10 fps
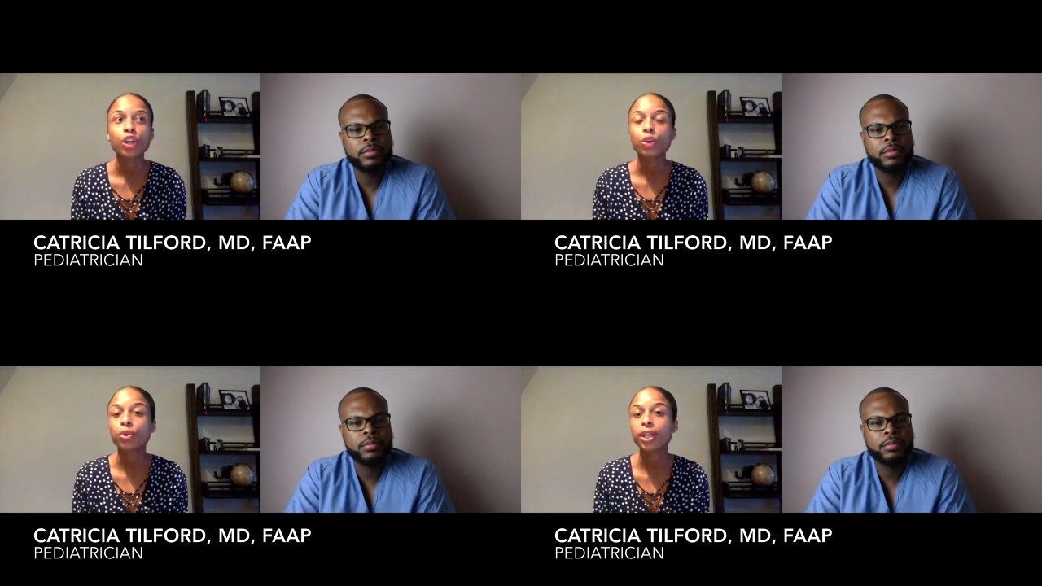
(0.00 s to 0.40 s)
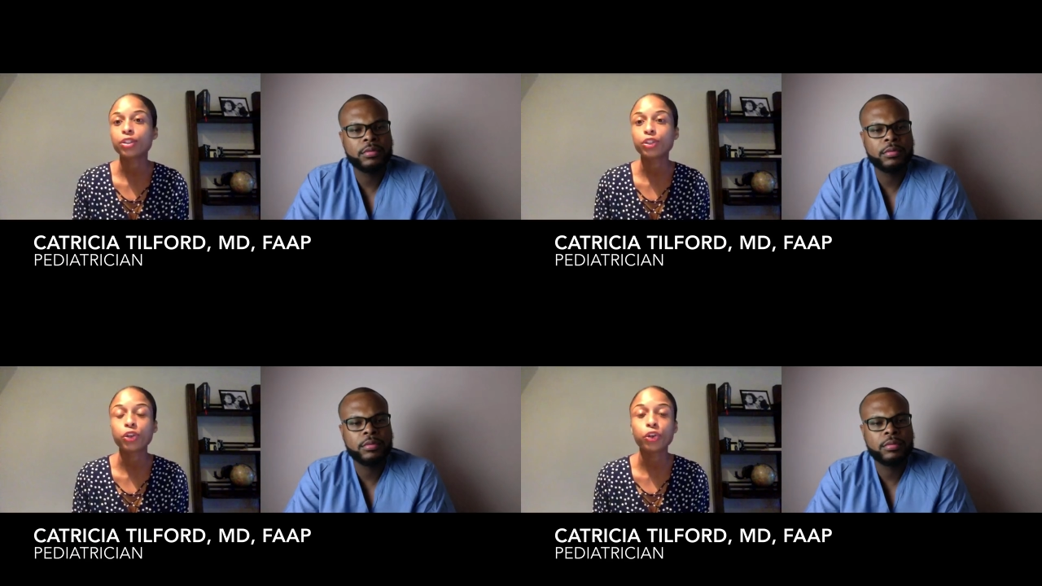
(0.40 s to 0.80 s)
Speaker 1: you
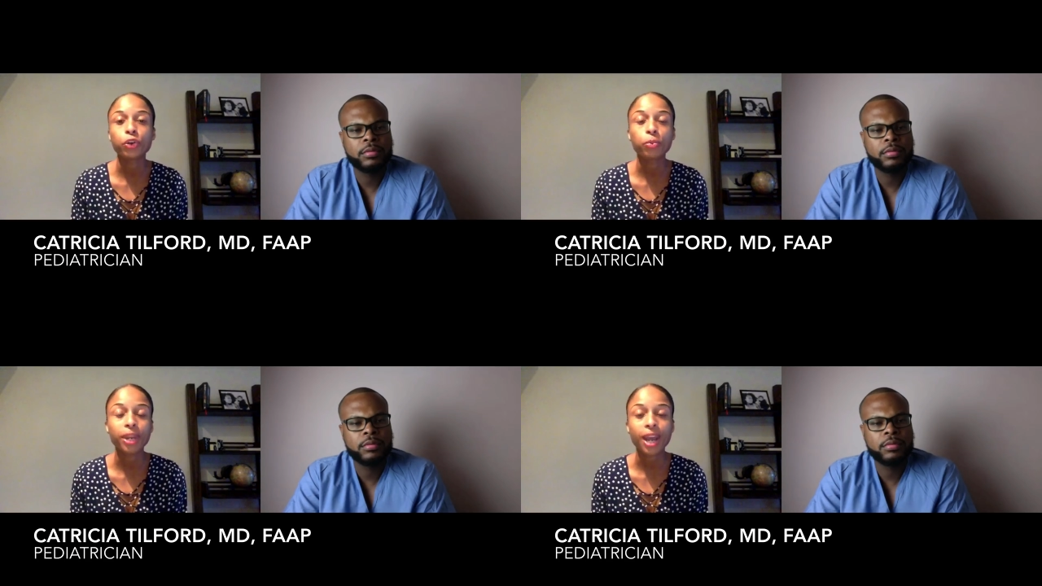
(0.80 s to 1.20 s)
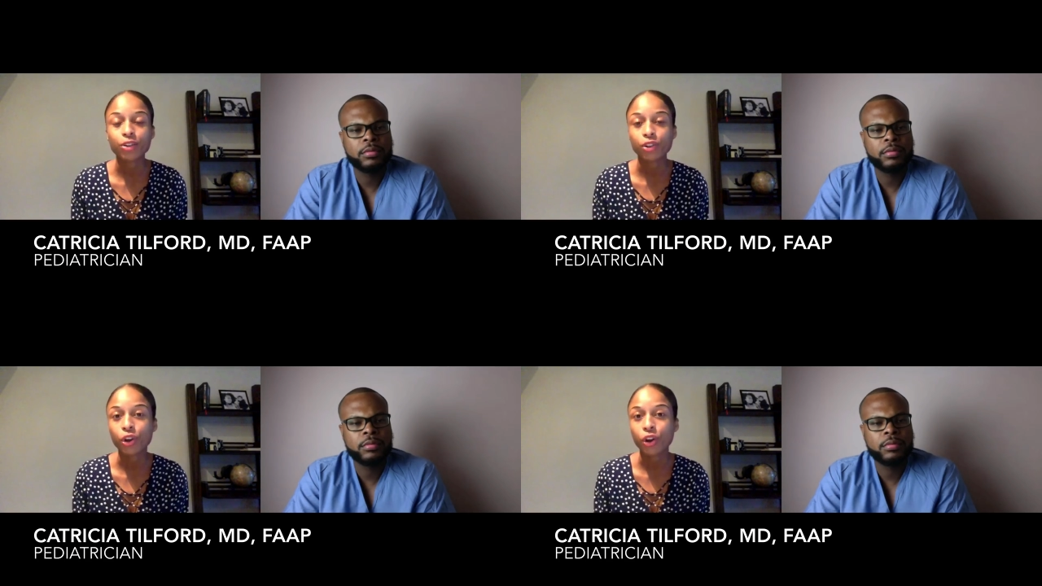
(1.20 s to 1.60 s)
can do
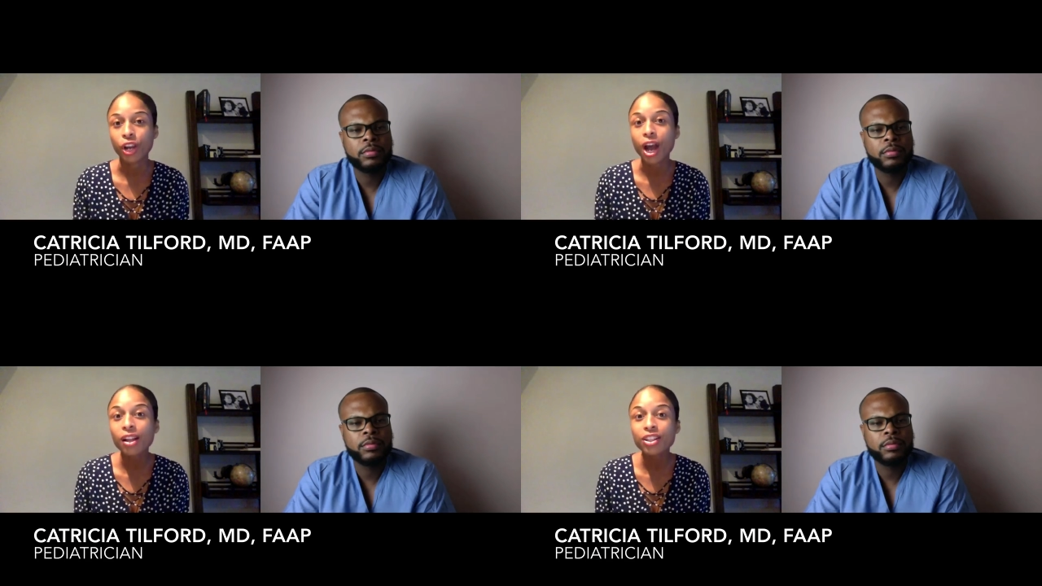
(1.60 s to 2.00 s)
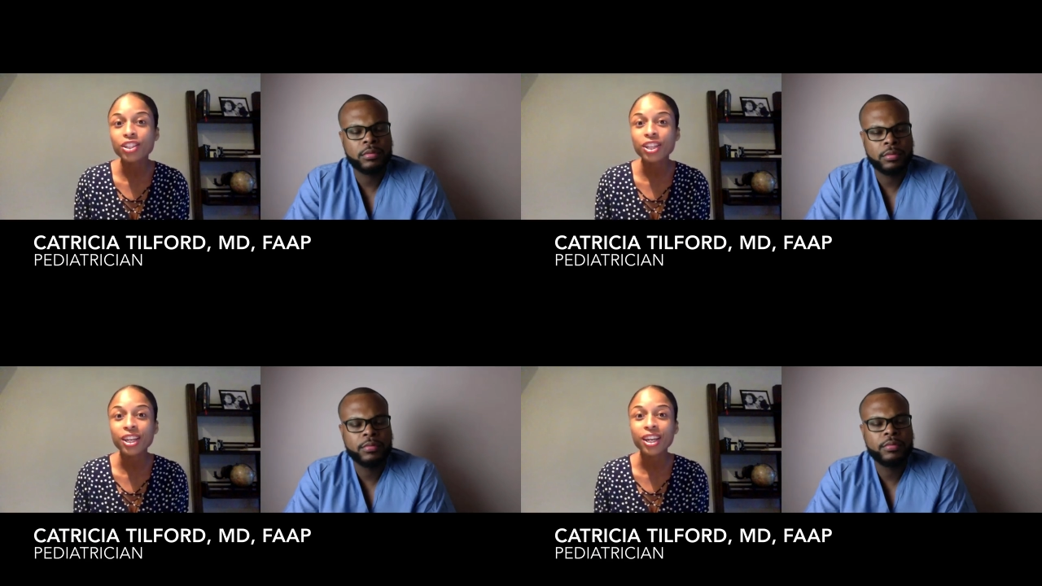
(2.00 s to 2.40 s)
pediatric
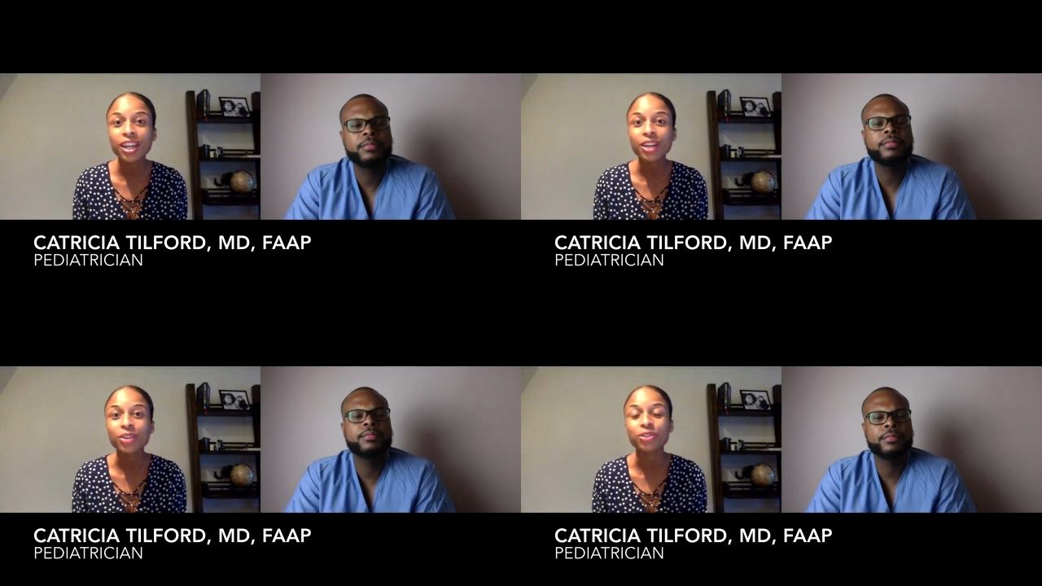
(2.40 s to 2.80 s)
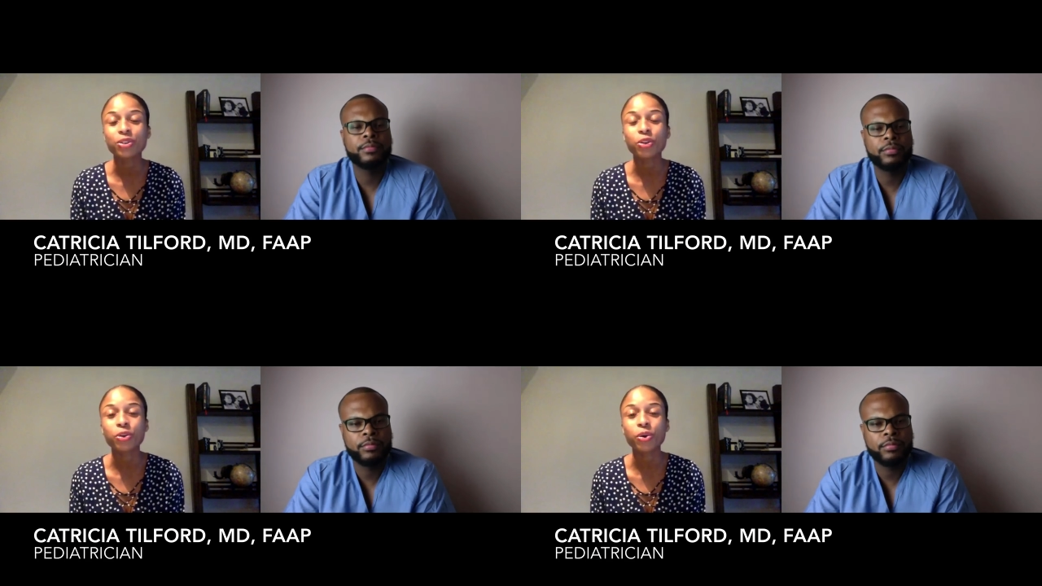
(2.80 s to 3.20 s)
cardiology, you could
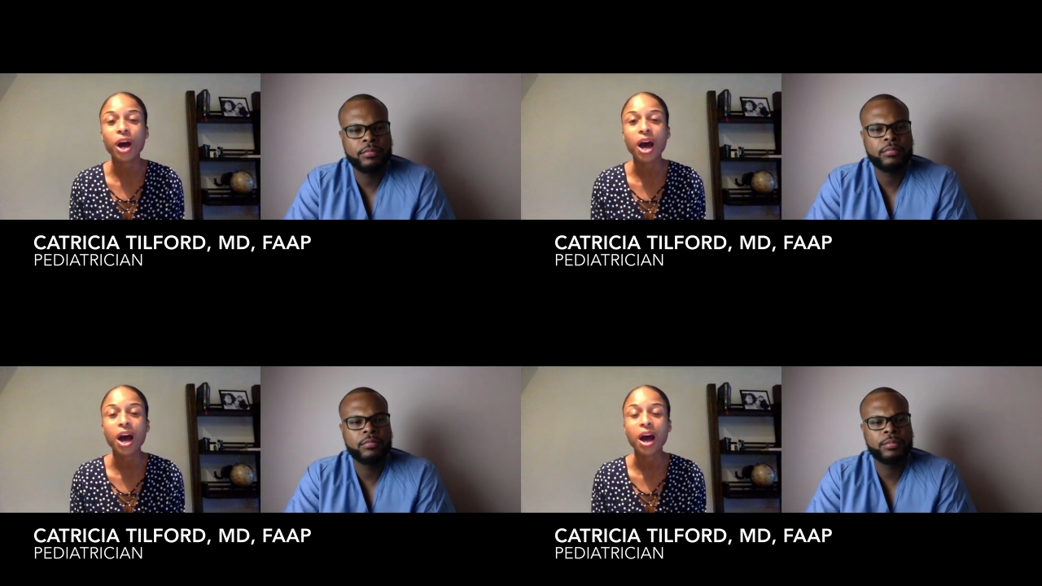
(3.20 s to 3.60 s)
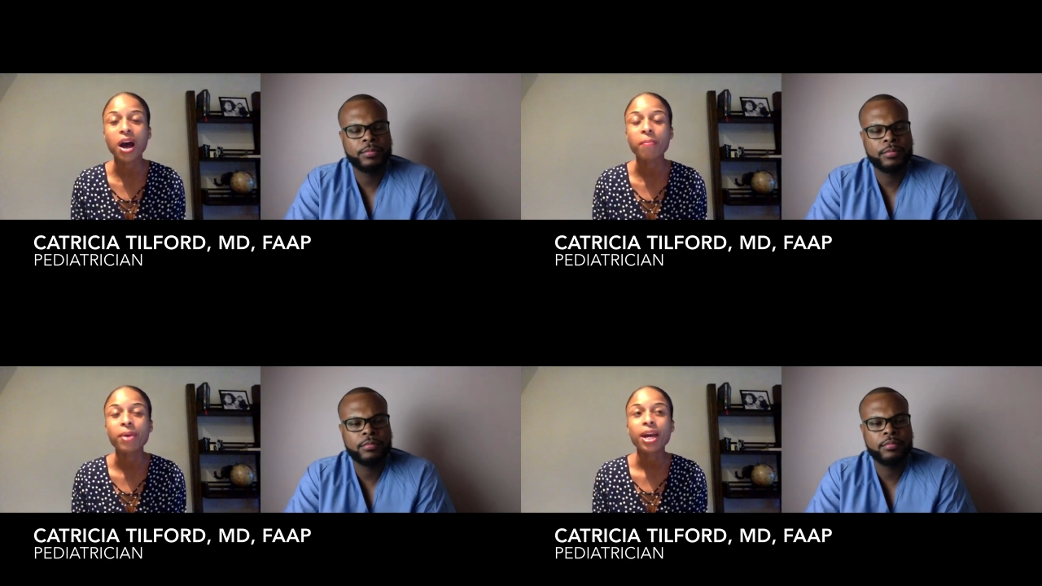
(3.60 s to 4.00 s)
do
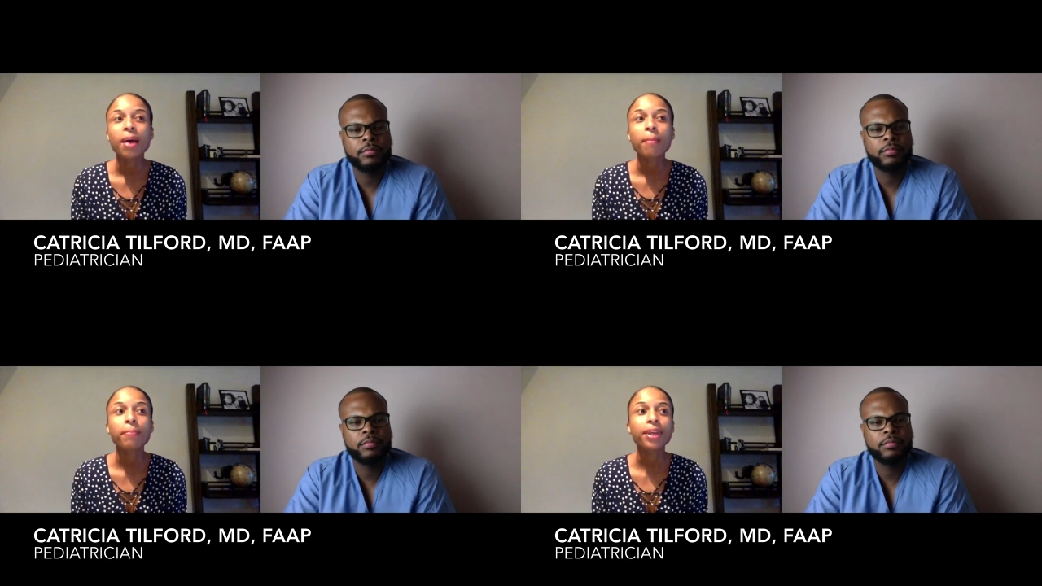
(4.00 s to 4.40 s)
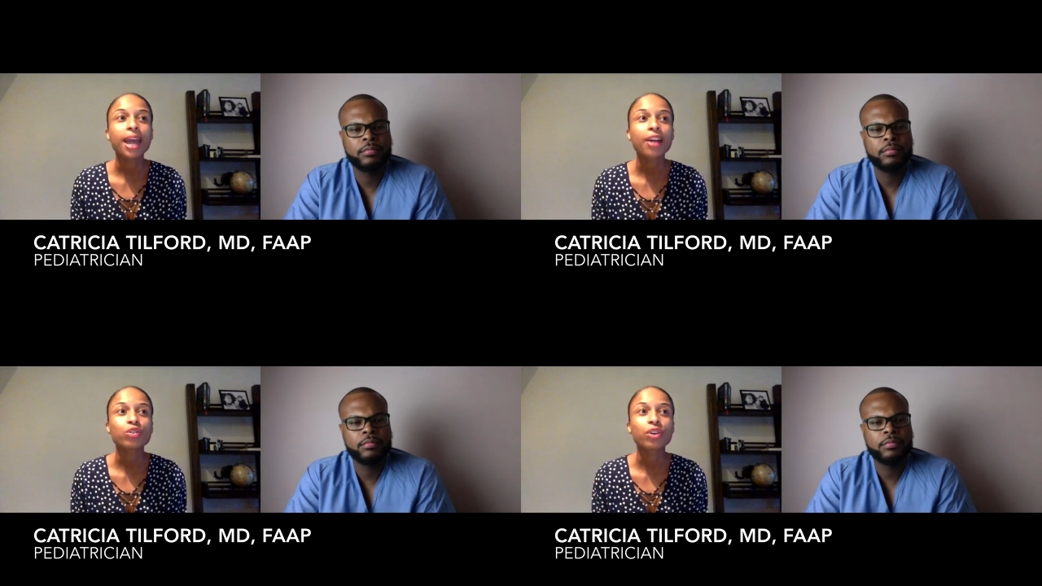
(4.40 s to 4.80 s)
um,
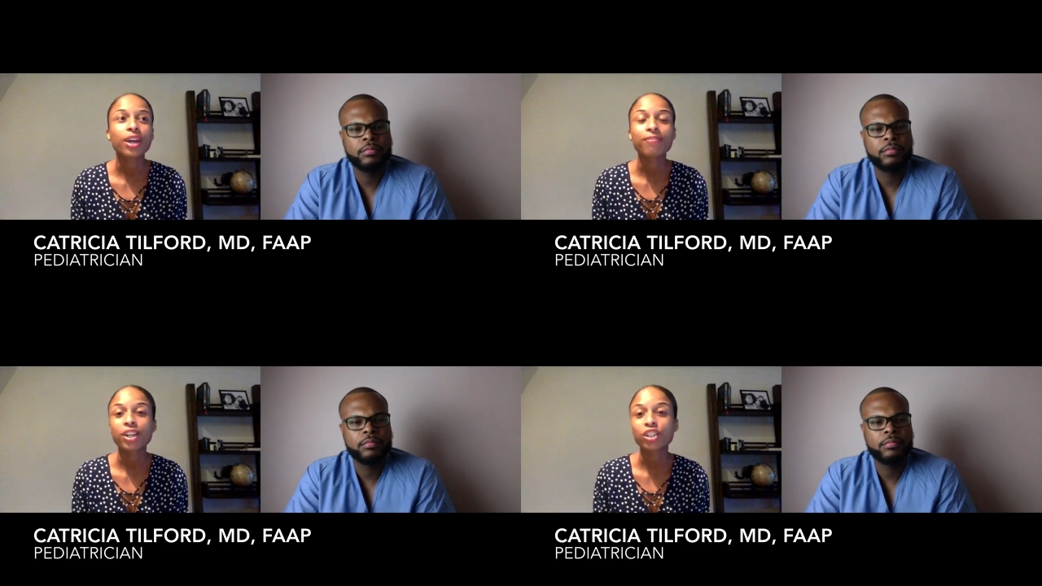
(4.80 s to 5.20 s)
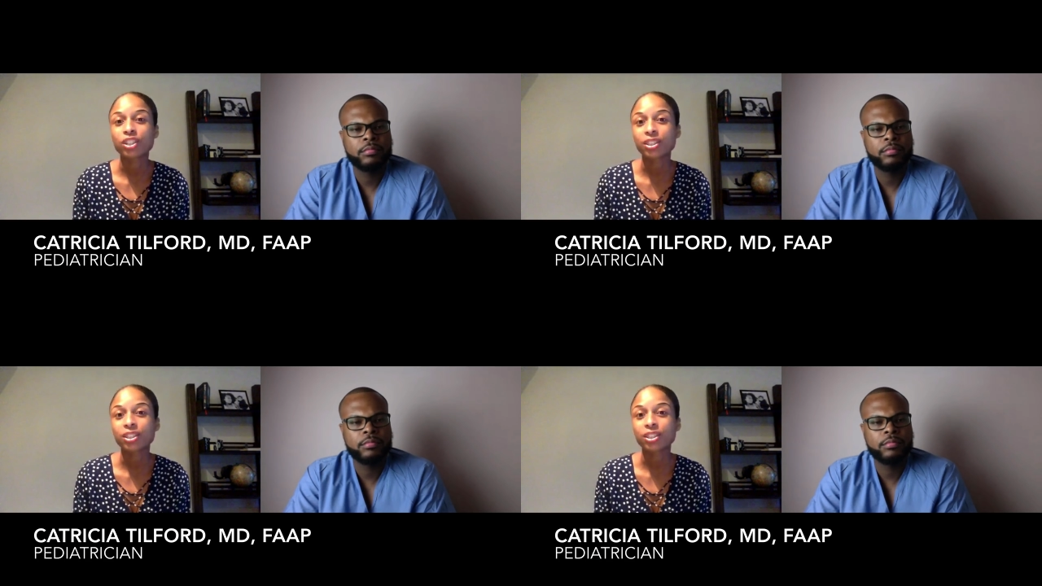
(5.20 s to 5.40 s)
pediatric infectious